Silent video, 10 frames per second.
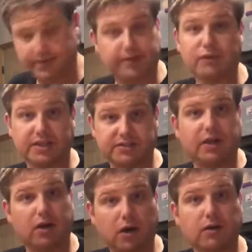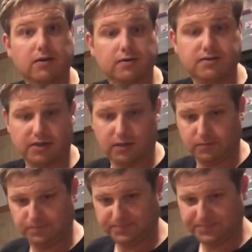everything's going to hurt.
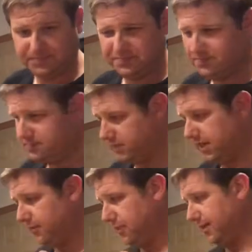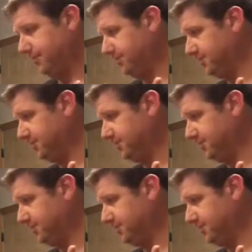So, anyway,